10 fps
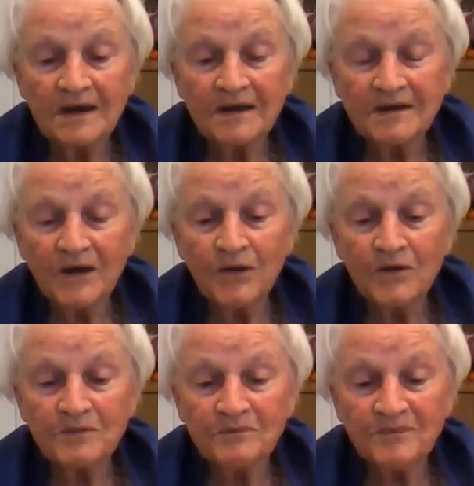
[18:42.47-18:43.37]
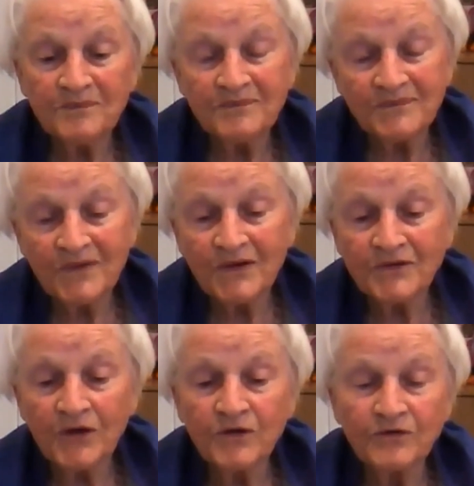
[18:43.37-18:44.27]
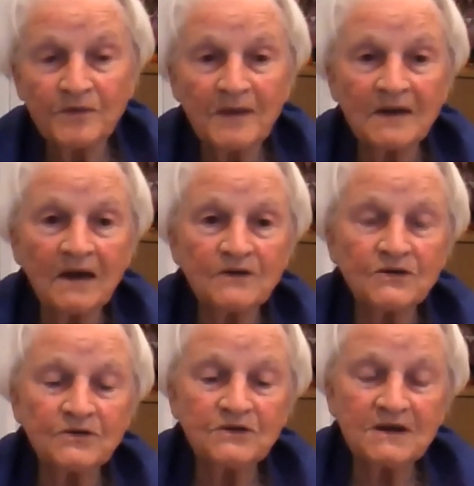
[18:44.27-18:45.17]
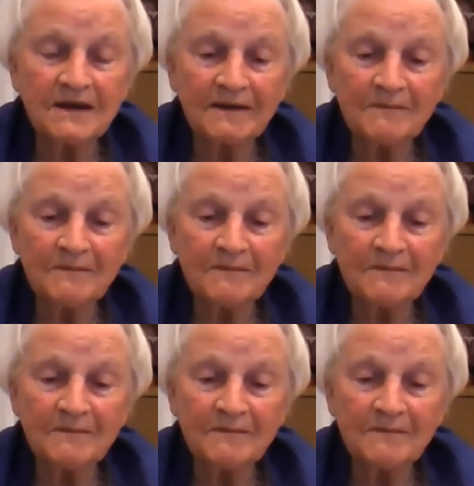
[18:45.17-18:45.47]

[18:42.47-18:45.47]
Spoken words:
the old yoga room Ananda Kucher,